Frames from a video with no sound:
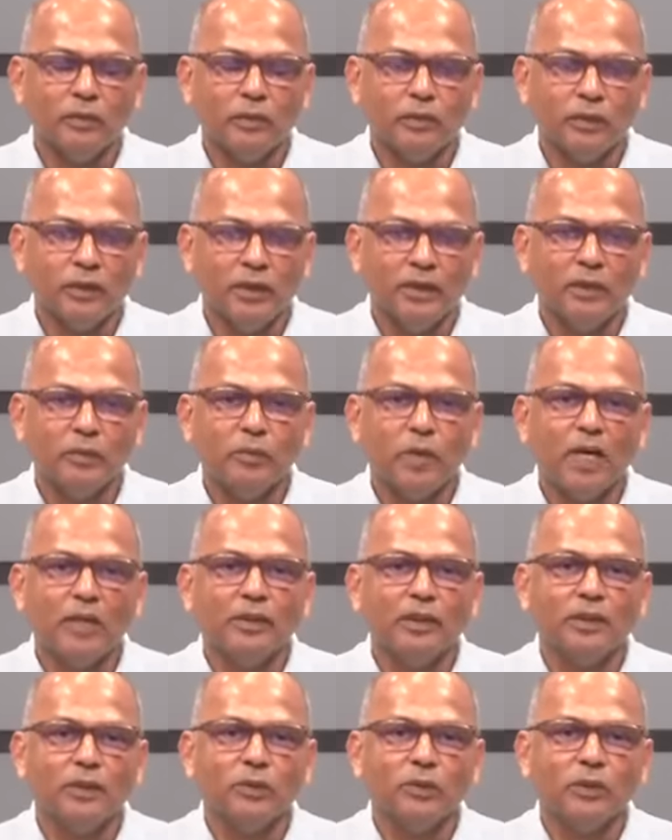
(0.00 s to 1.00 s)
these
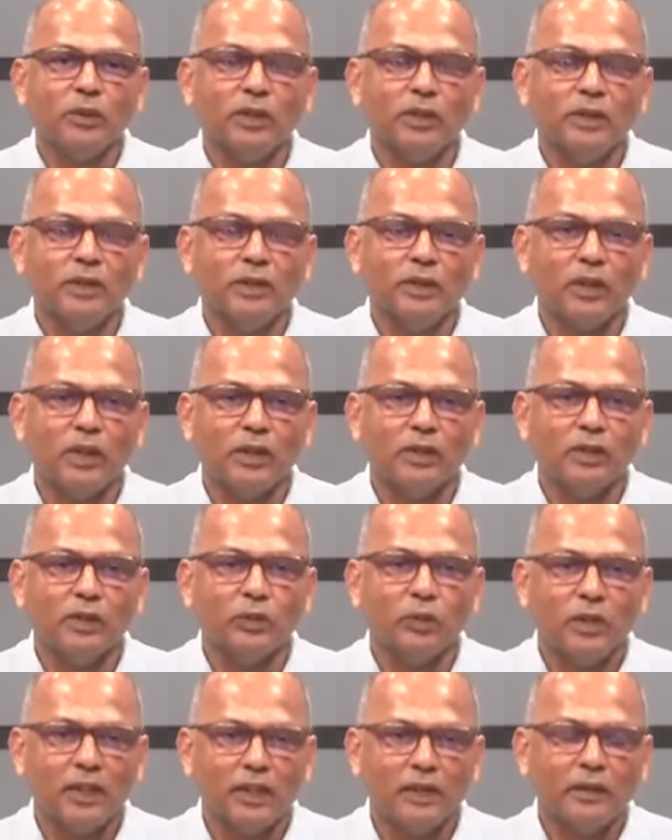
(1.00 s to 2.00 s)
matters were
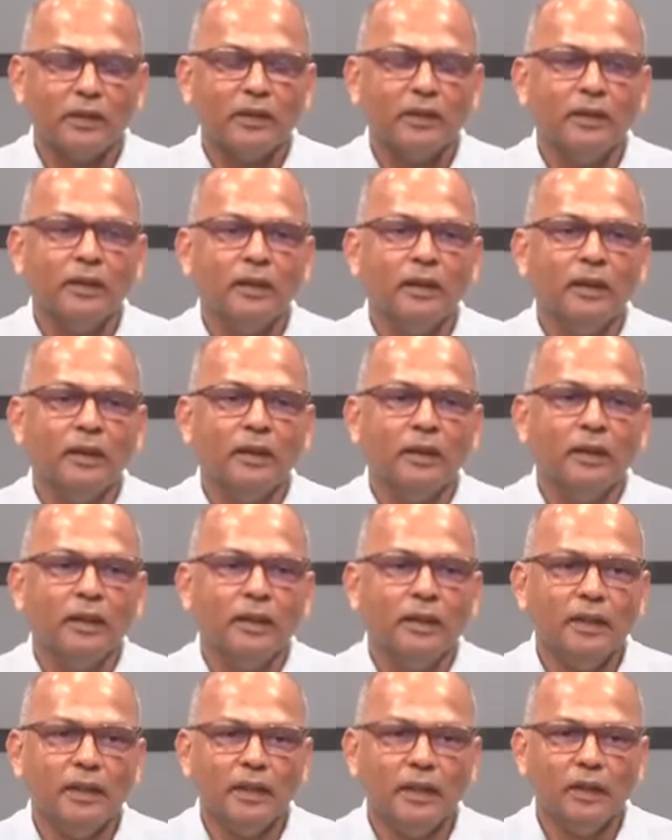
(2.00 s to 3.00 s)
discussed with,
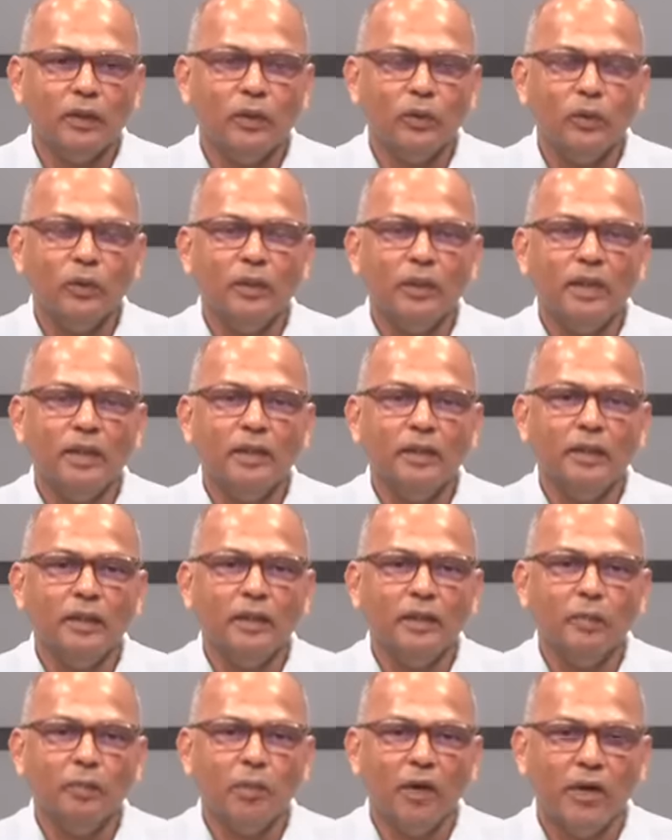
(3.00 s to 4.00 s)
it included
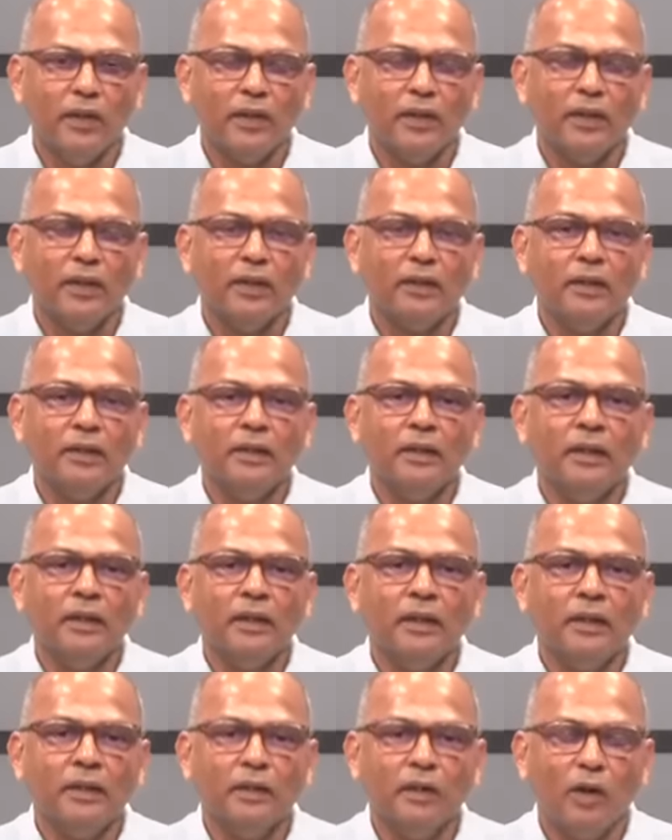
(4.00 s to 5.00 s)
the mother,
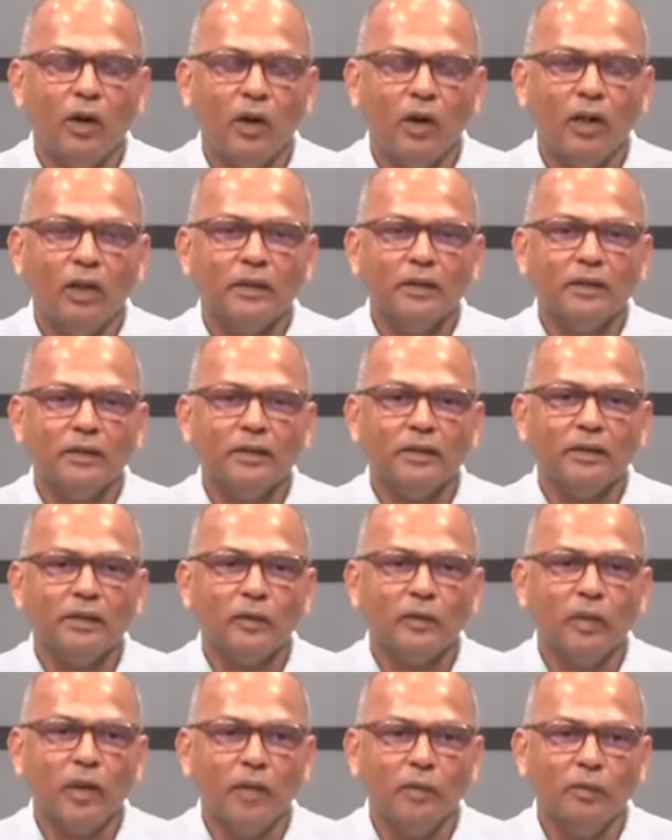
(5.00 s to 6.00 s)
an aunt, the
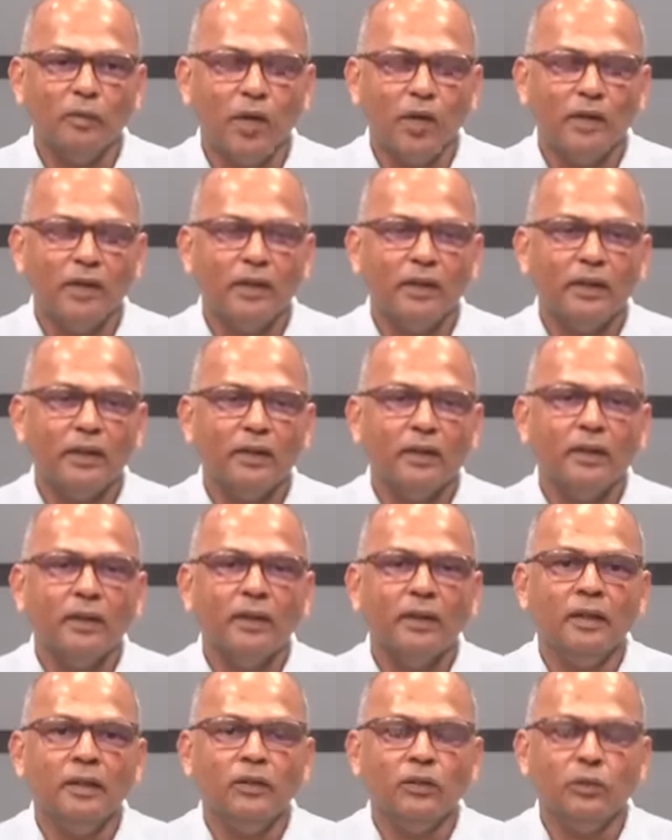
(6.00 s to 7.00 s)
grandmother,
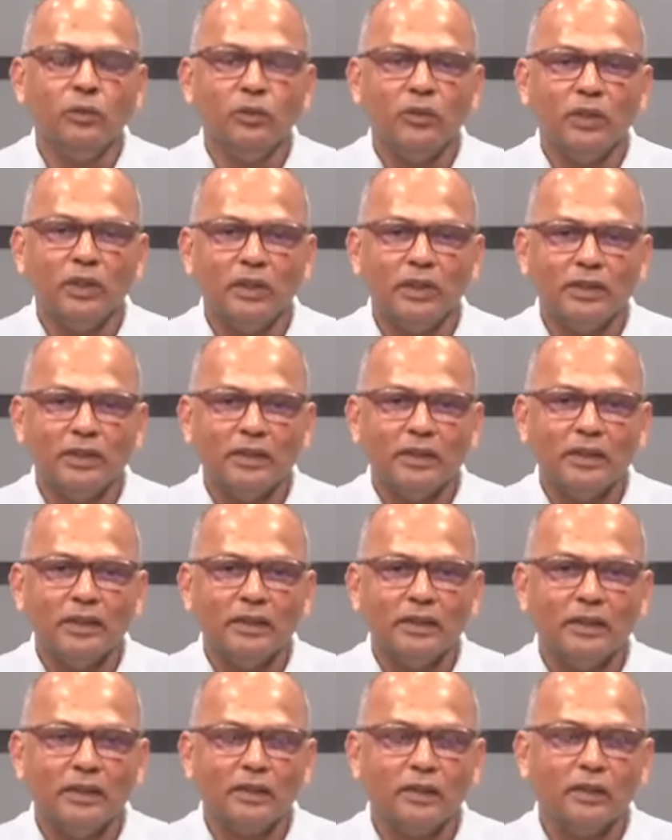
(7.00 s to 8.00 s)
2
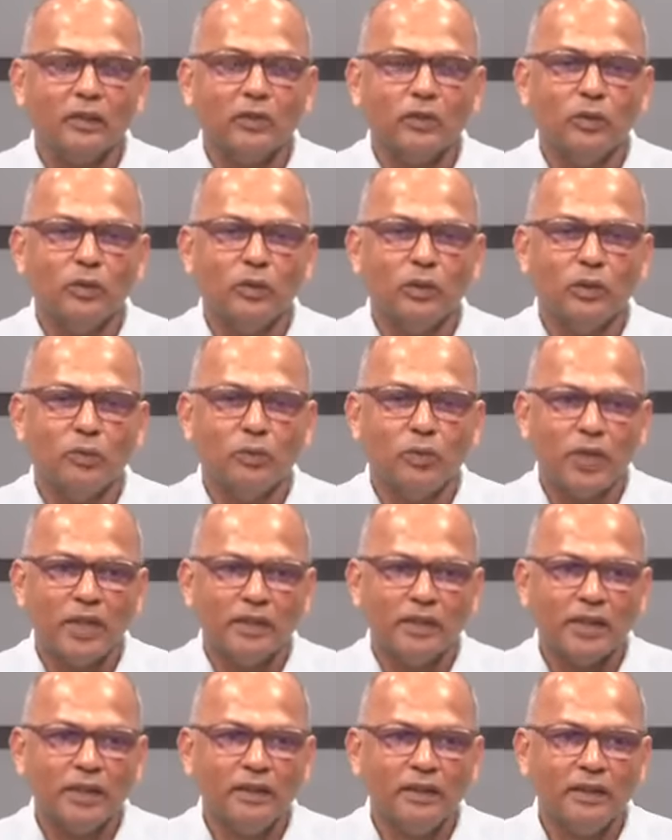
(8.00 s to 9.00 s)
nurses who were
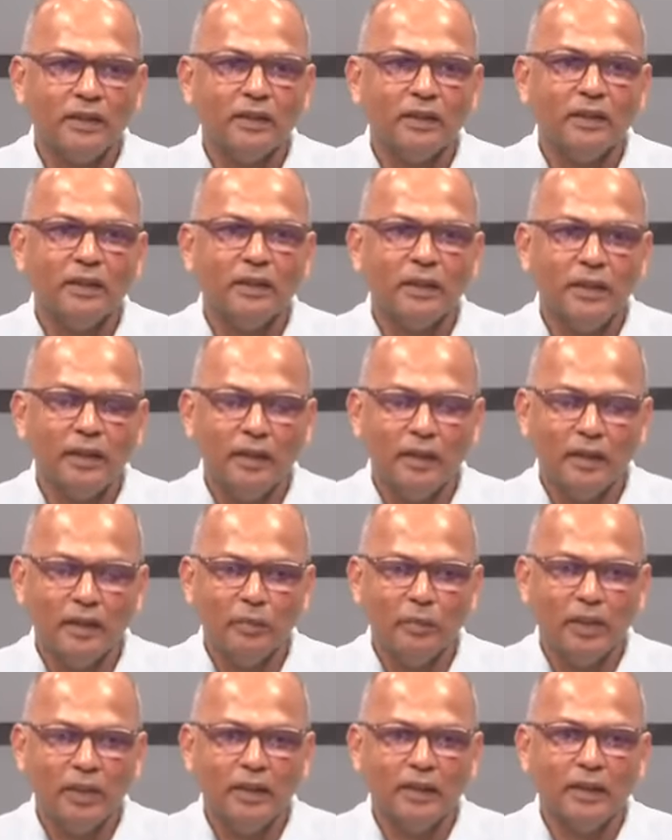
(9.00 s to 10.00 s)
present in the
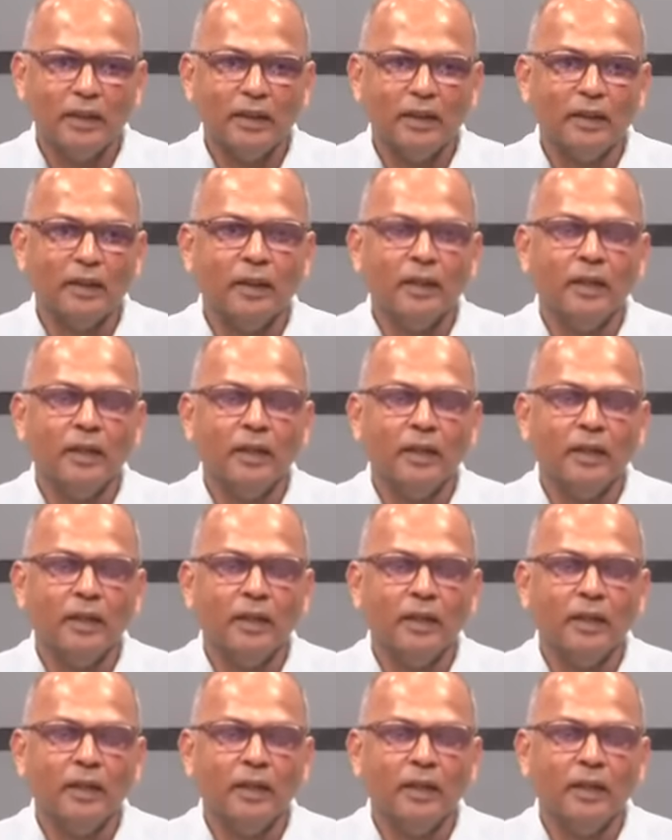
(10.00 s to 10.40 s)
meeting,